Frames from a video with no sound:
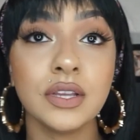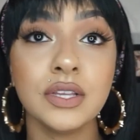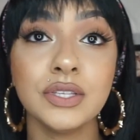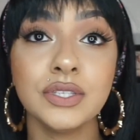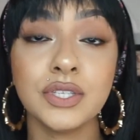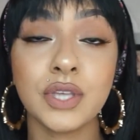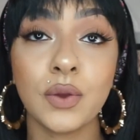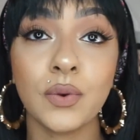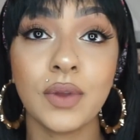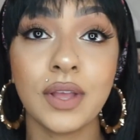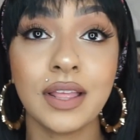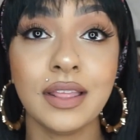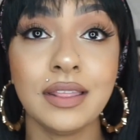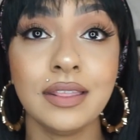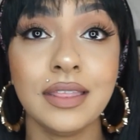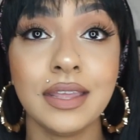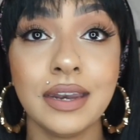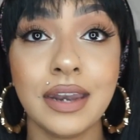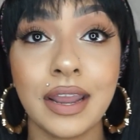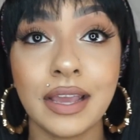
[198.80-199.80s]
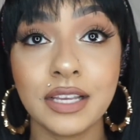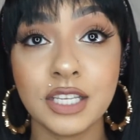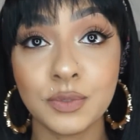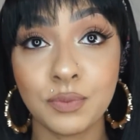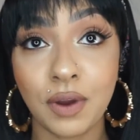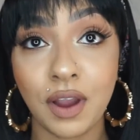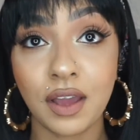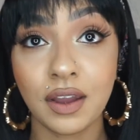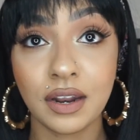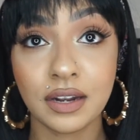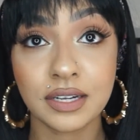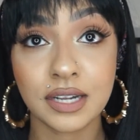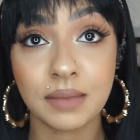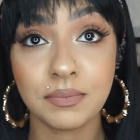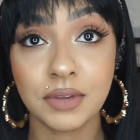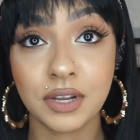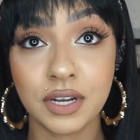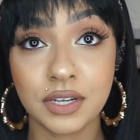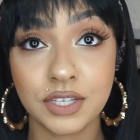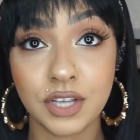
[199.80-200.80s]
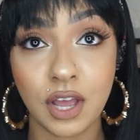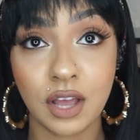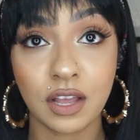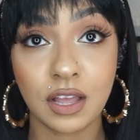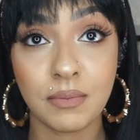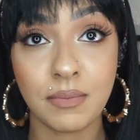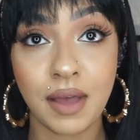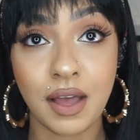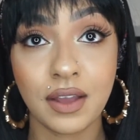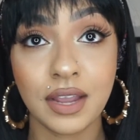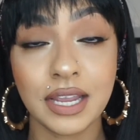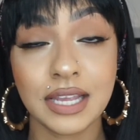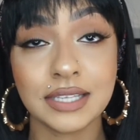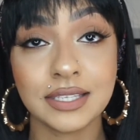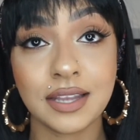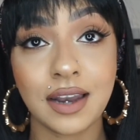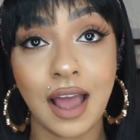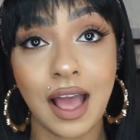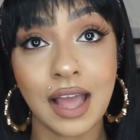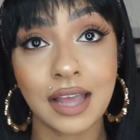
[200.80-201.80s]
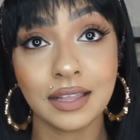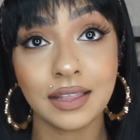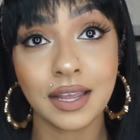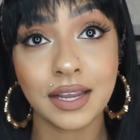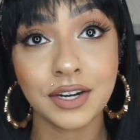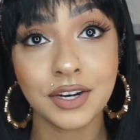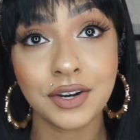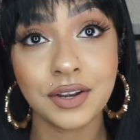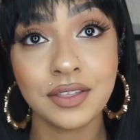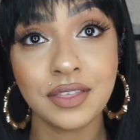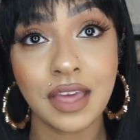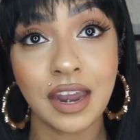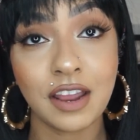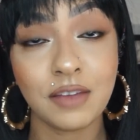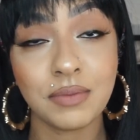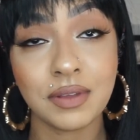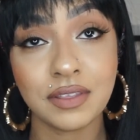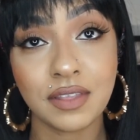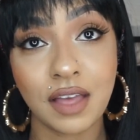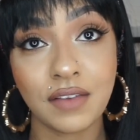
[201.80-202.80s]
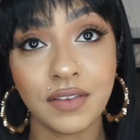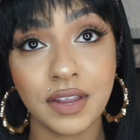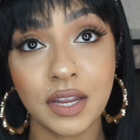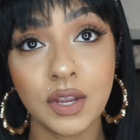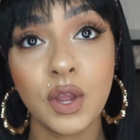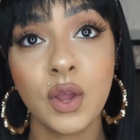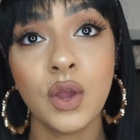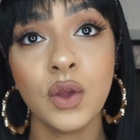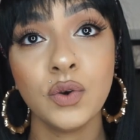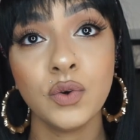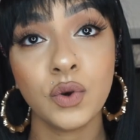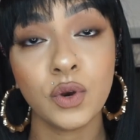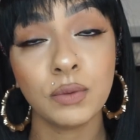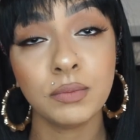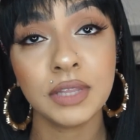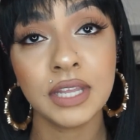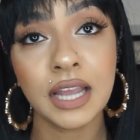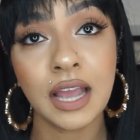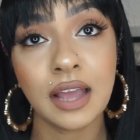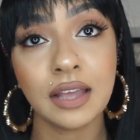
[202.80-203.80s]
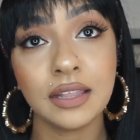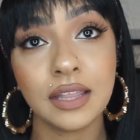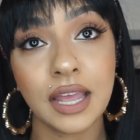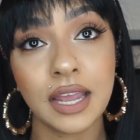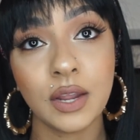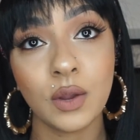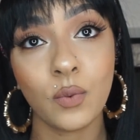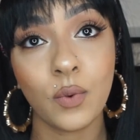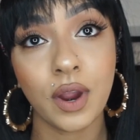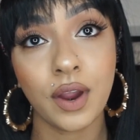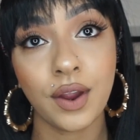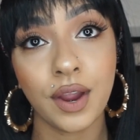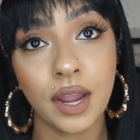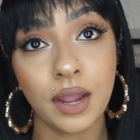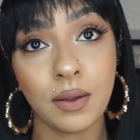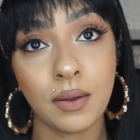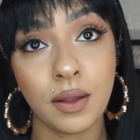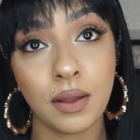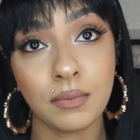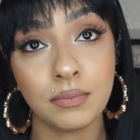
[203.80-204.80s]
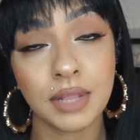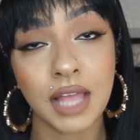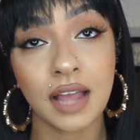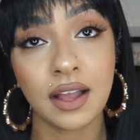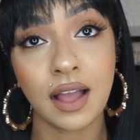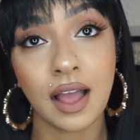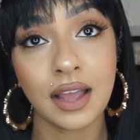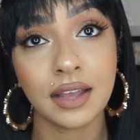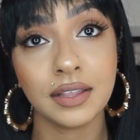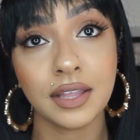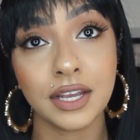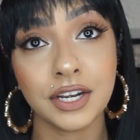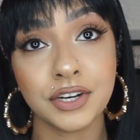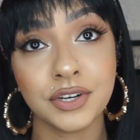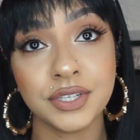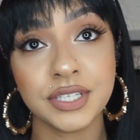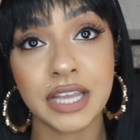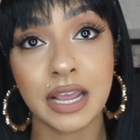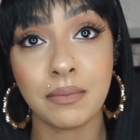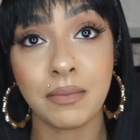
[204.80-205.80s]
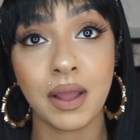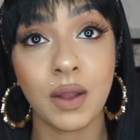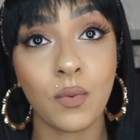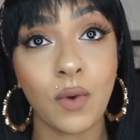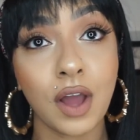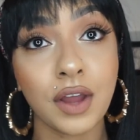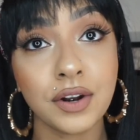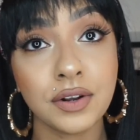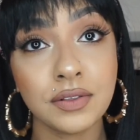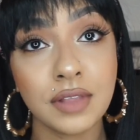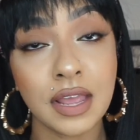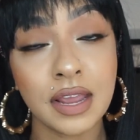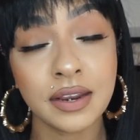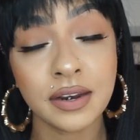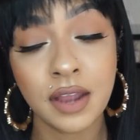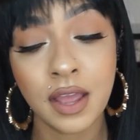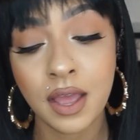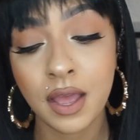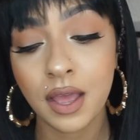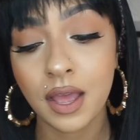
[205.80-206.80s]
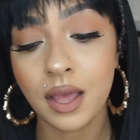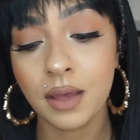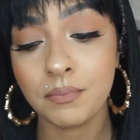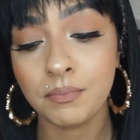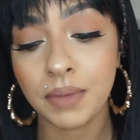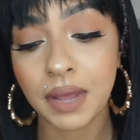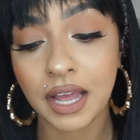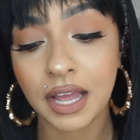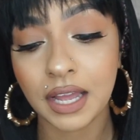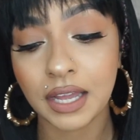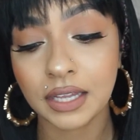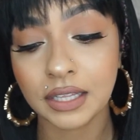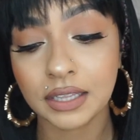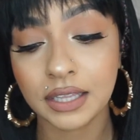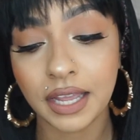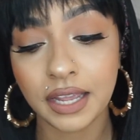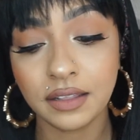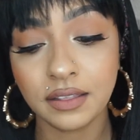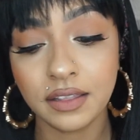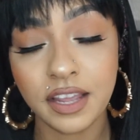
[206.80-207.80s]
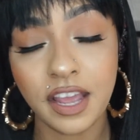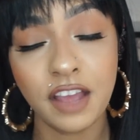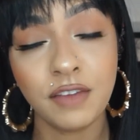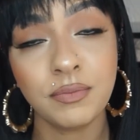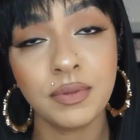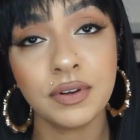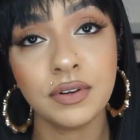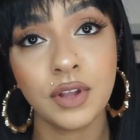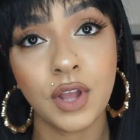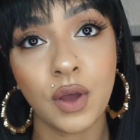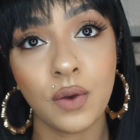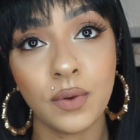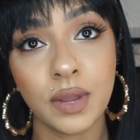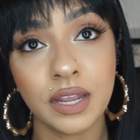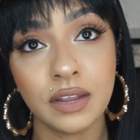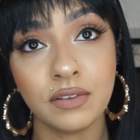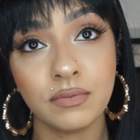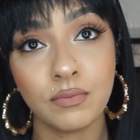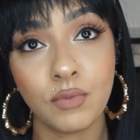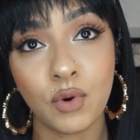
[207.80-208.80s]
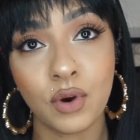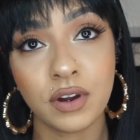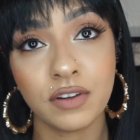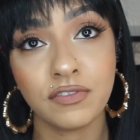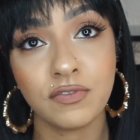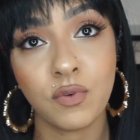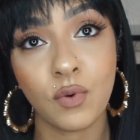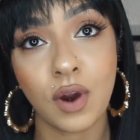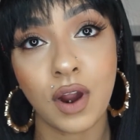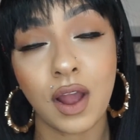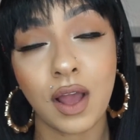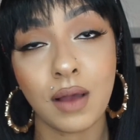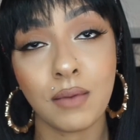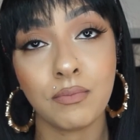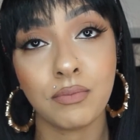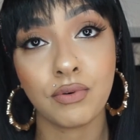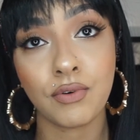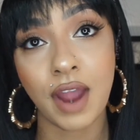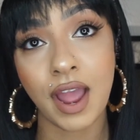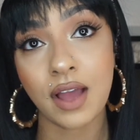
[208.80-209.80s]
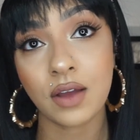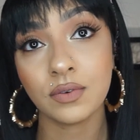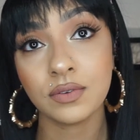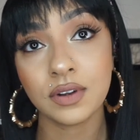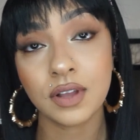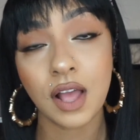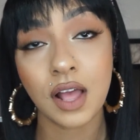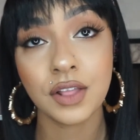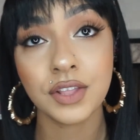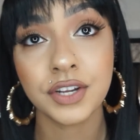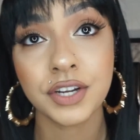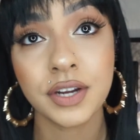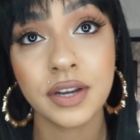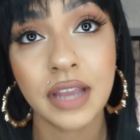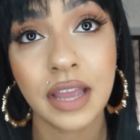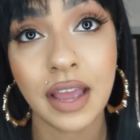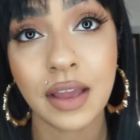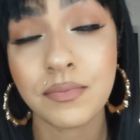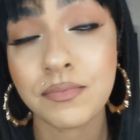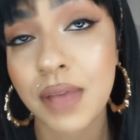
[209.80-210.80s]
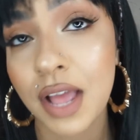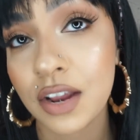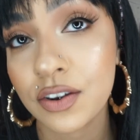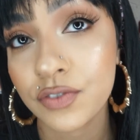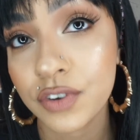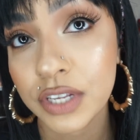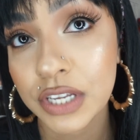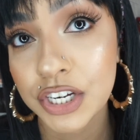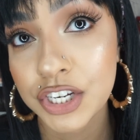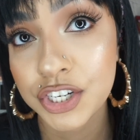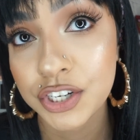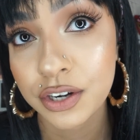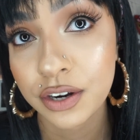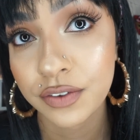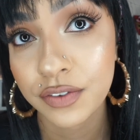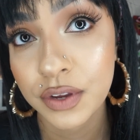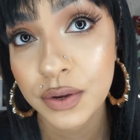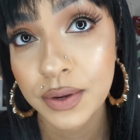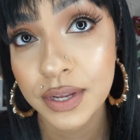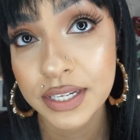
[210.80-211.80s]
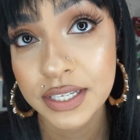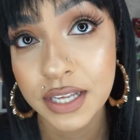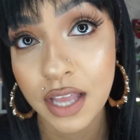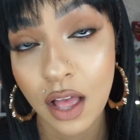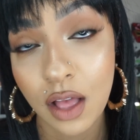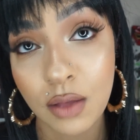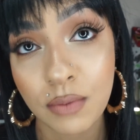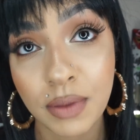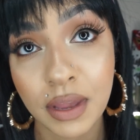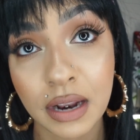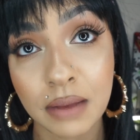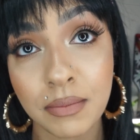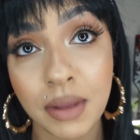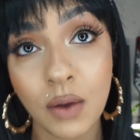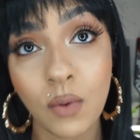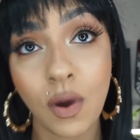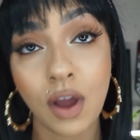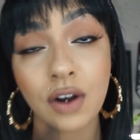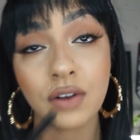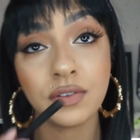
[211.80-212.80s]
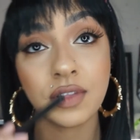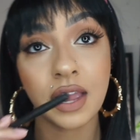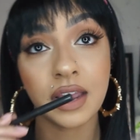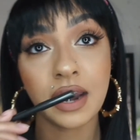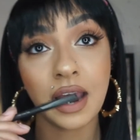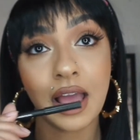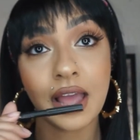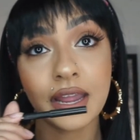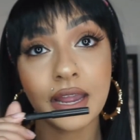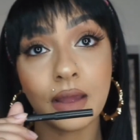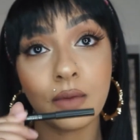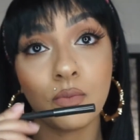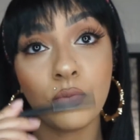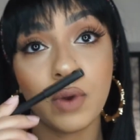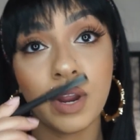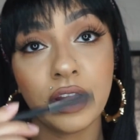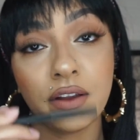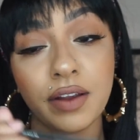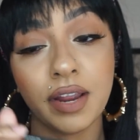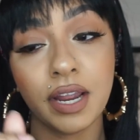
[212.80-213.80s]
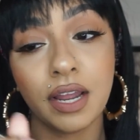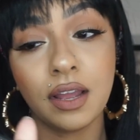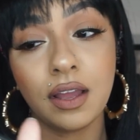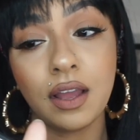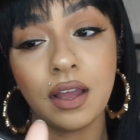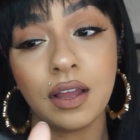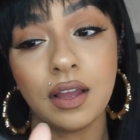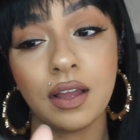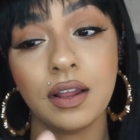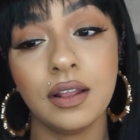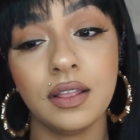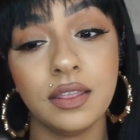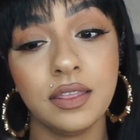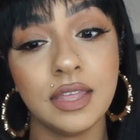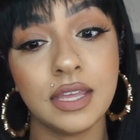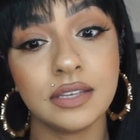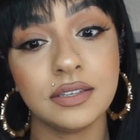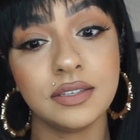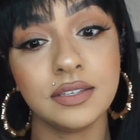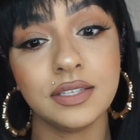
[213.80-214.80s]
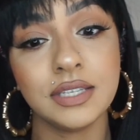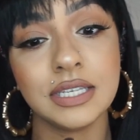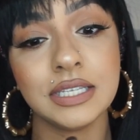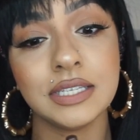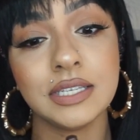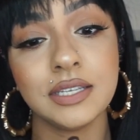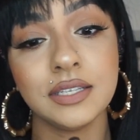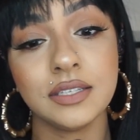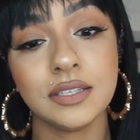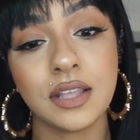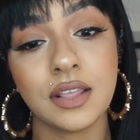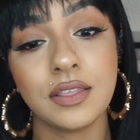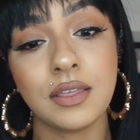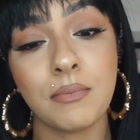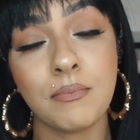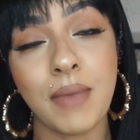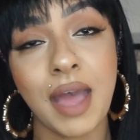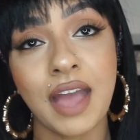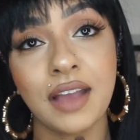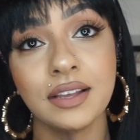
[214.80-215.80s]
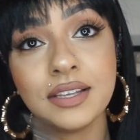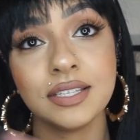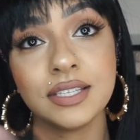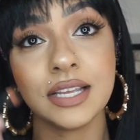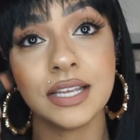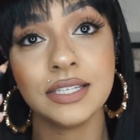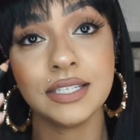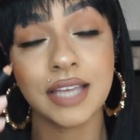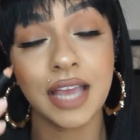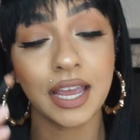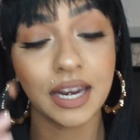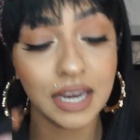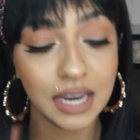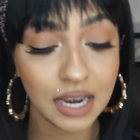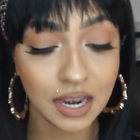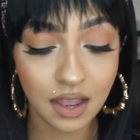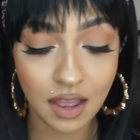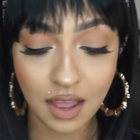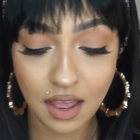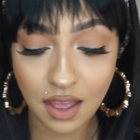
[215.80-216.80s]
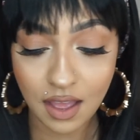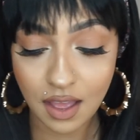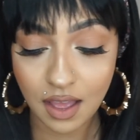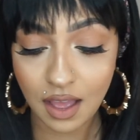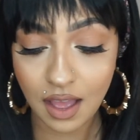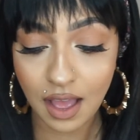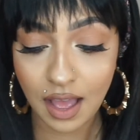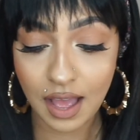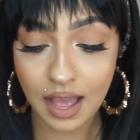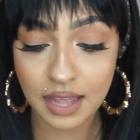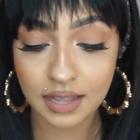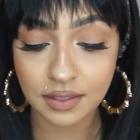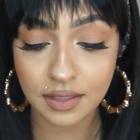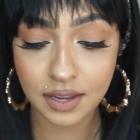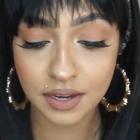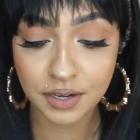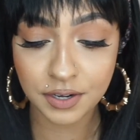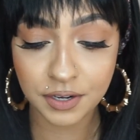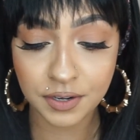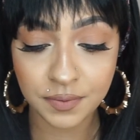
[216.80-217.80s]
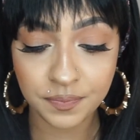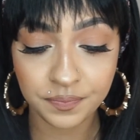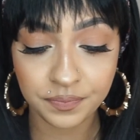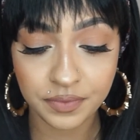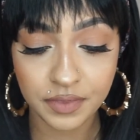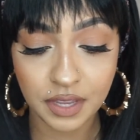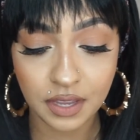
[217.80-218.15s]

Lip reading: So the next product I'm going to talk about is an eyeliner that I've been loving. Normally I like wearing black eyeliners in my waterline, but lately I've been going more for a brown color. I'm not really sure if you can tell, but in my waterline I am wearing this. This is the MAC Teddy eyeliner.